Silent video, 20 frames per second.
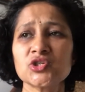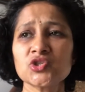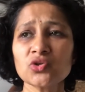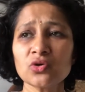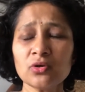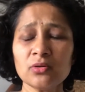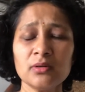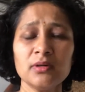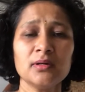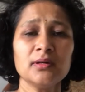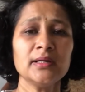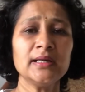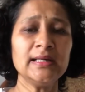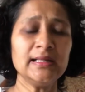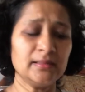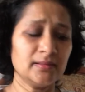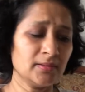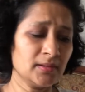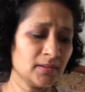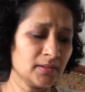So
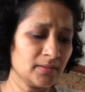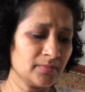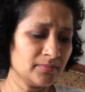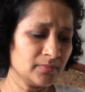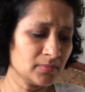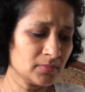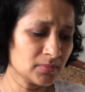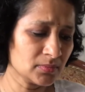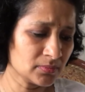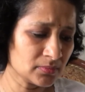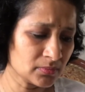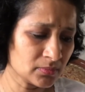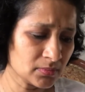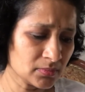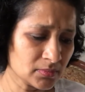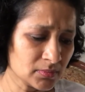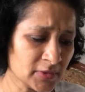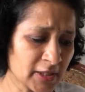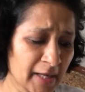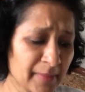
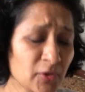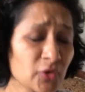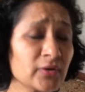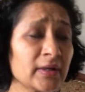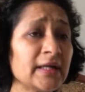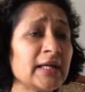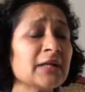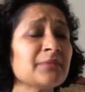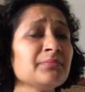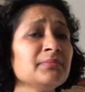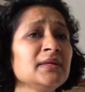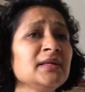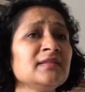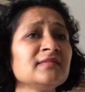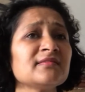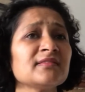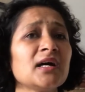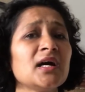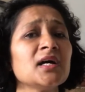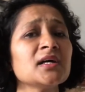democratic
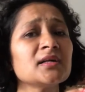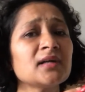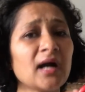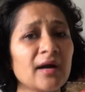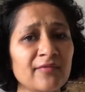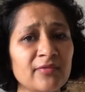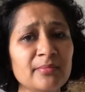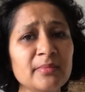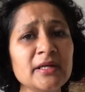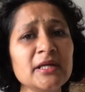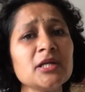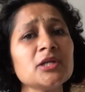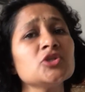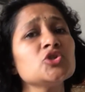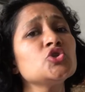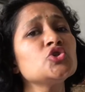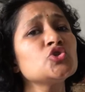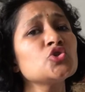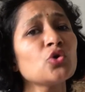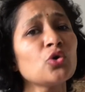means a government
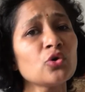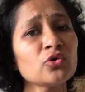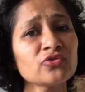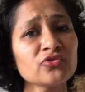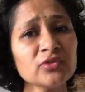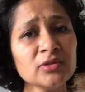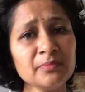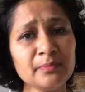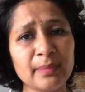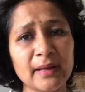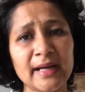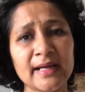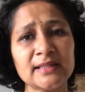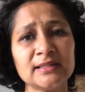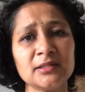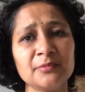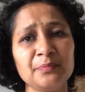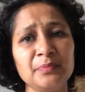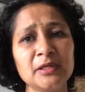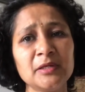chosen by
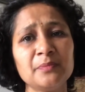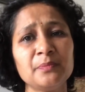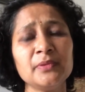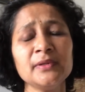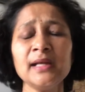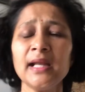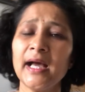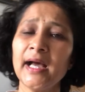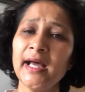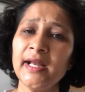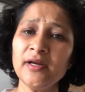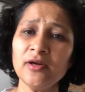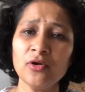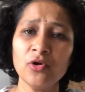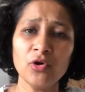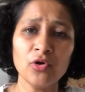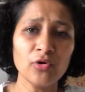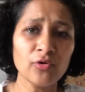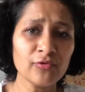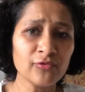the people and
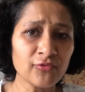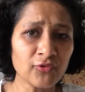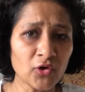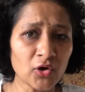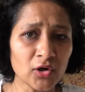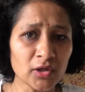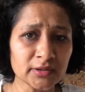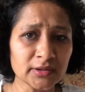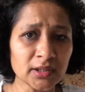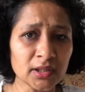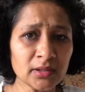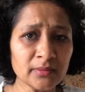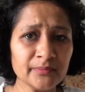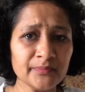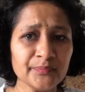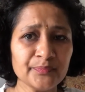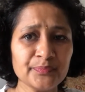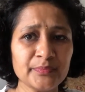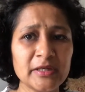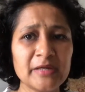for the
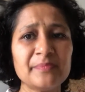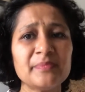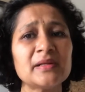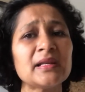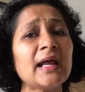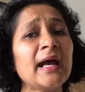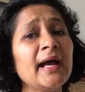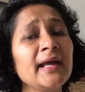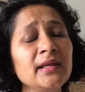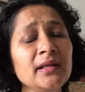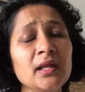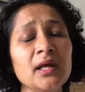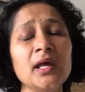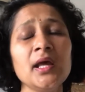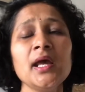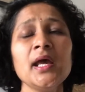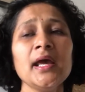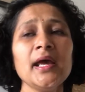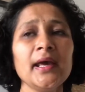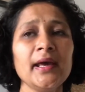people, and
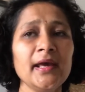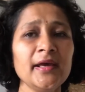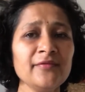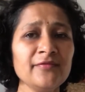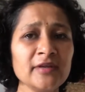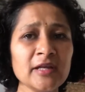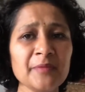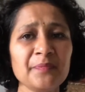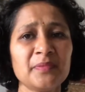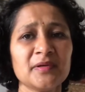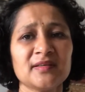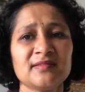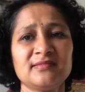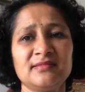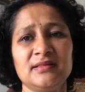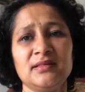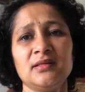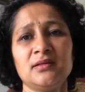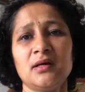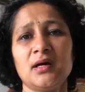every
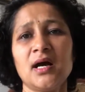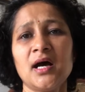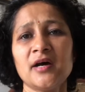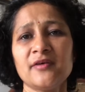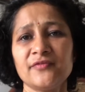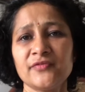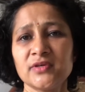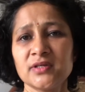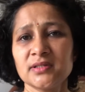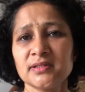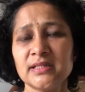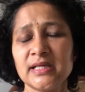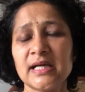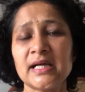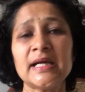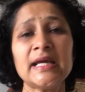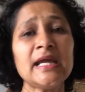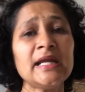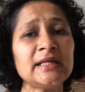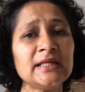person after they
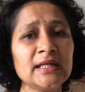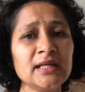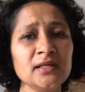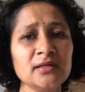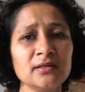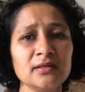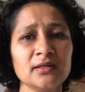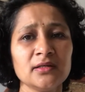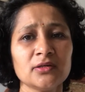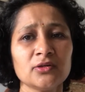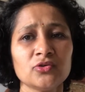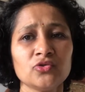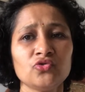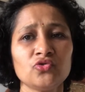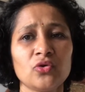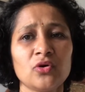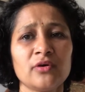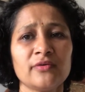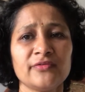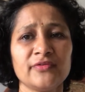are 18 years
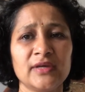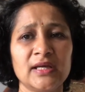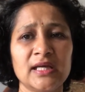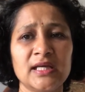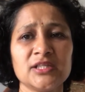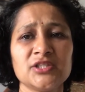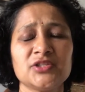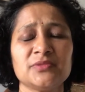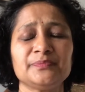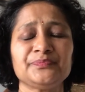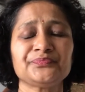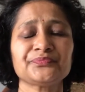of age,